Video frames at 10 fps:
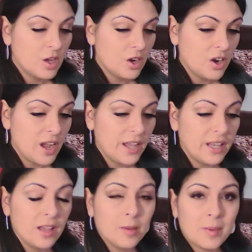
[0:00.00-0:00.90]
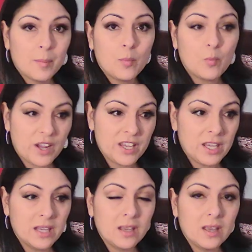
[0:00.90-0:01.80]
All right, I'm a
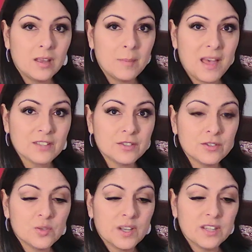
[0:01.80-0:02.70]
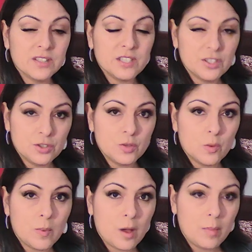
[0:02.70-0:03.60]
Reiki master, so I can teach
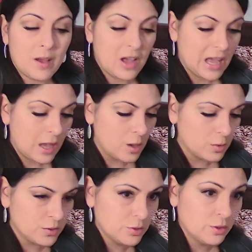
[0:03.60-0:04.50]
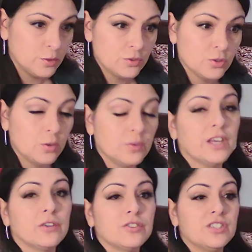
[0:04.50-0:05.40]
you about how to use your own
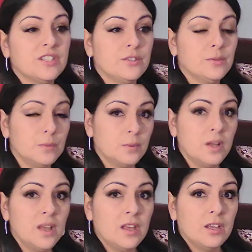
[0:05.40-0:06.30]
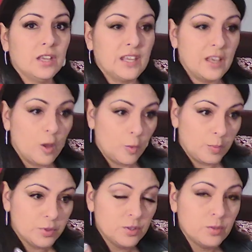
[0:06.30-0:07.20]
energy to
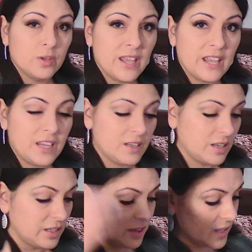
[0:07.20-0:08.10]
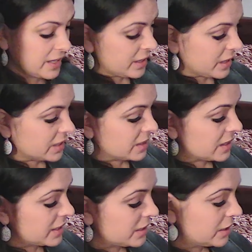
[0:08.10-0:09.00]
help to aid in the
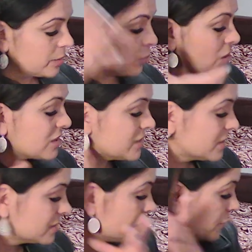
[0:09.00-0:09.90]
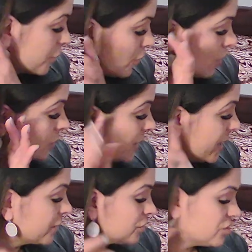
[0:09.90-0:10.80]
healing process of your own
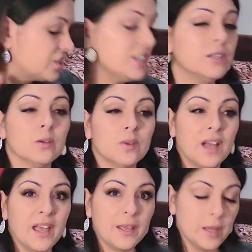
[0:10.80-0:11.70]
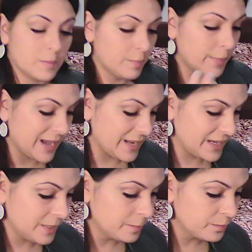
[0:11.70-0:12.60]
energy, okay, and
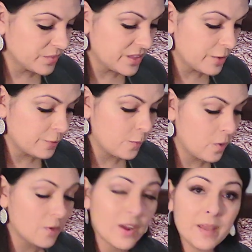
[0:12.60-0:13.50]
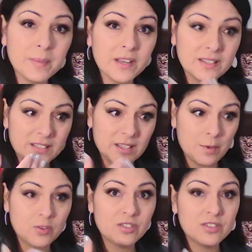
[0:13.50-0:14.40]
body. Therefore, right, because the
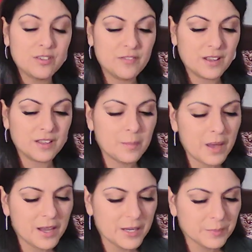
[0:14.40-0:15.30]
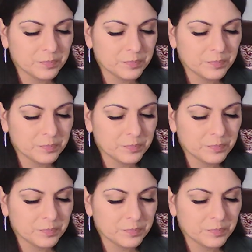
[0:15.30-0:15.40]
emotions affect the body.